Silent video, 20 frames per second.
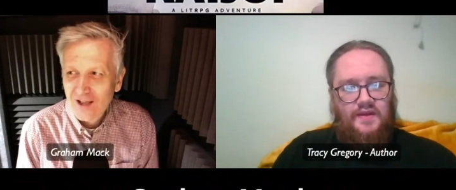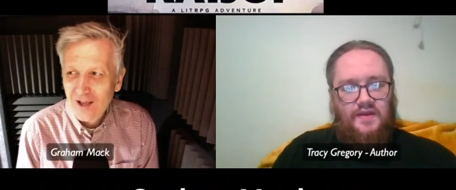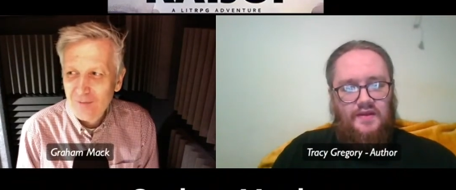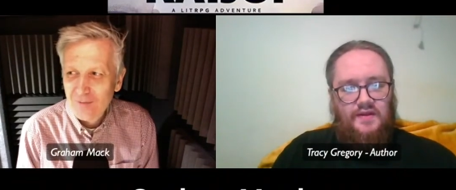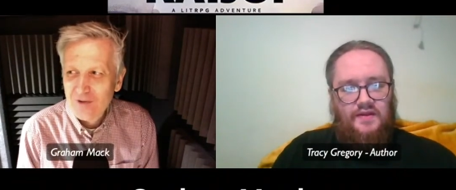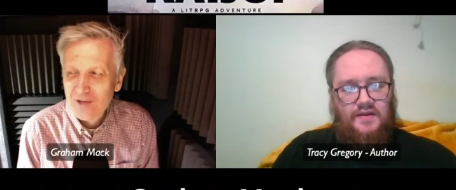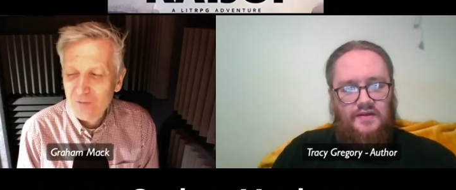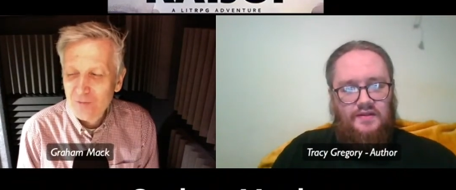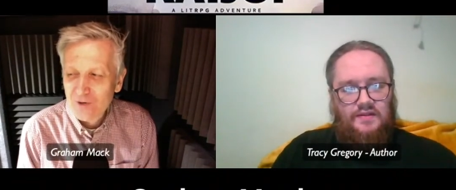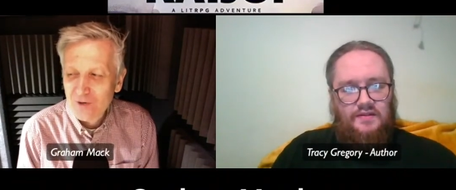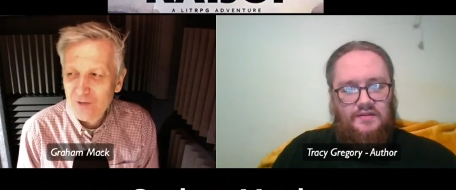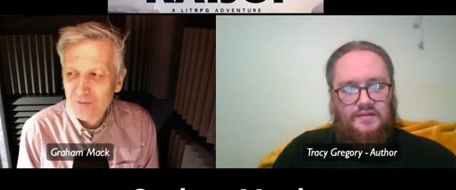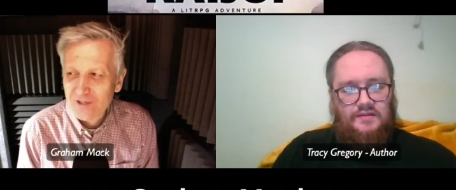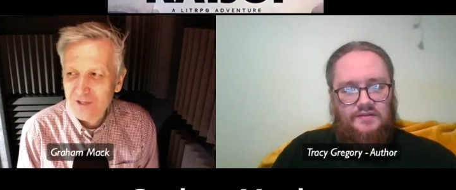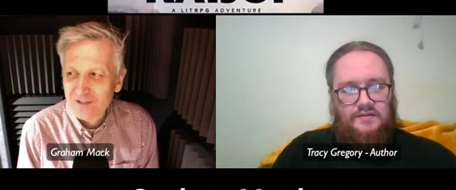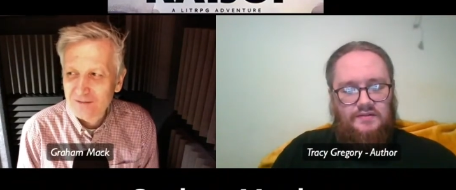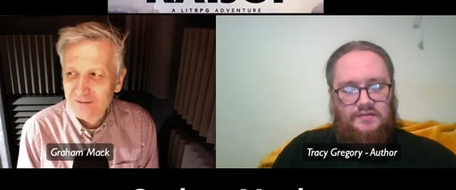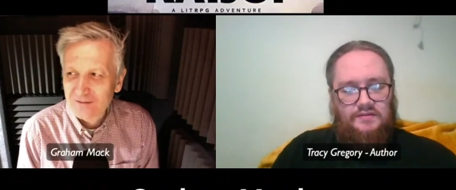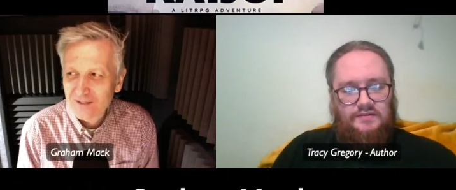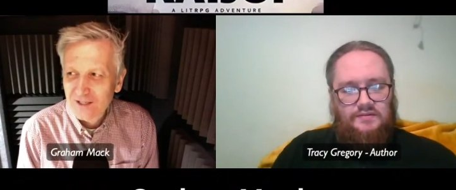Speaker 1: I mean, it would have
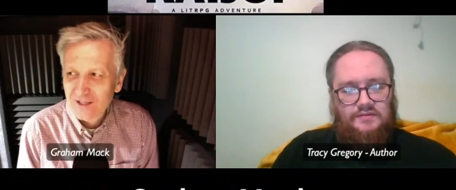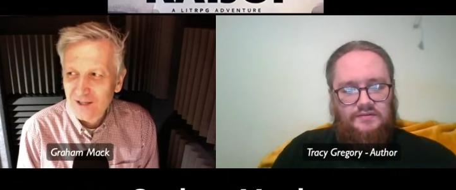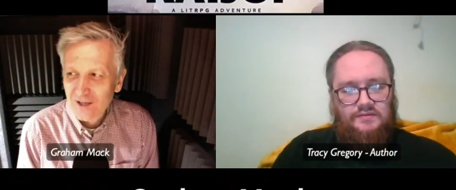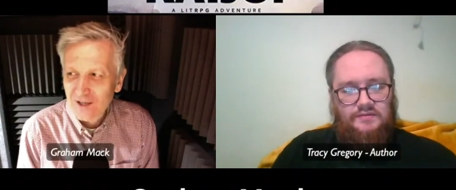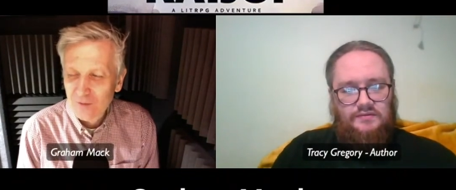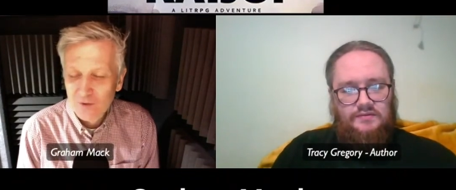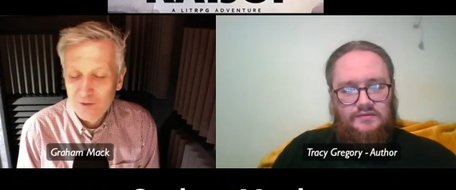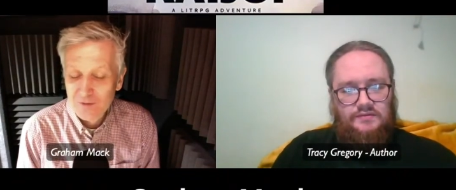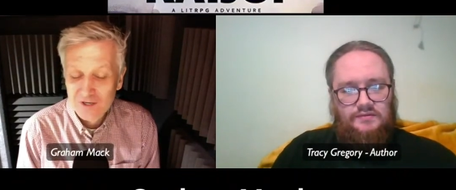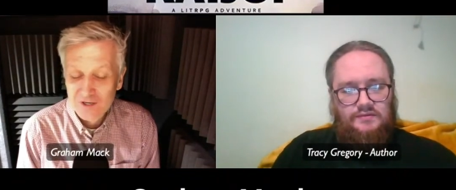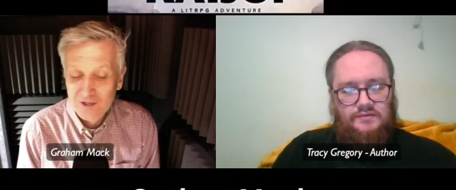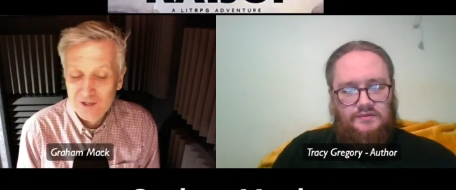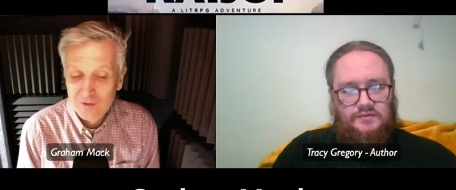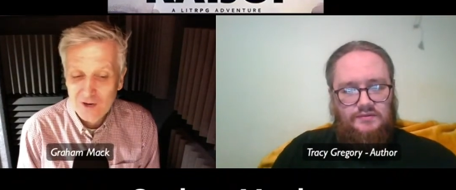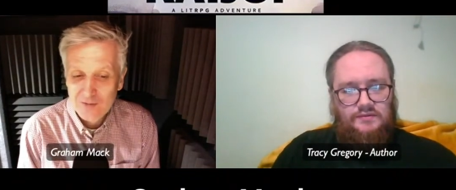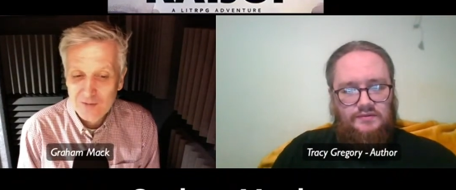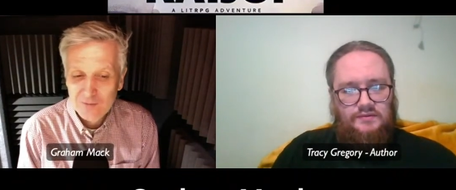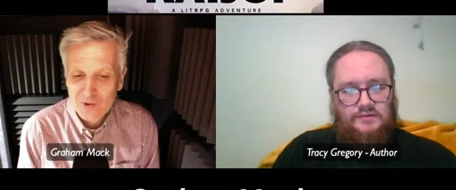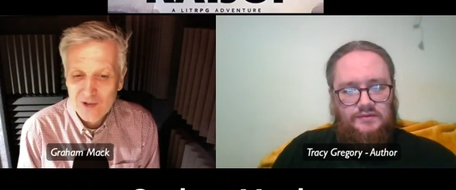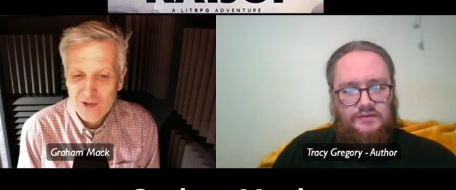been it would have been a
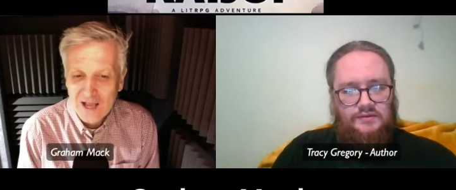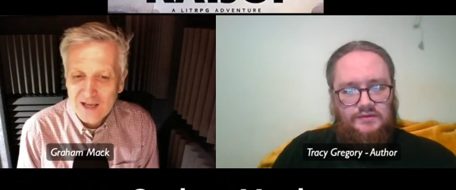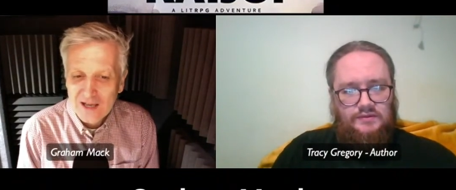great book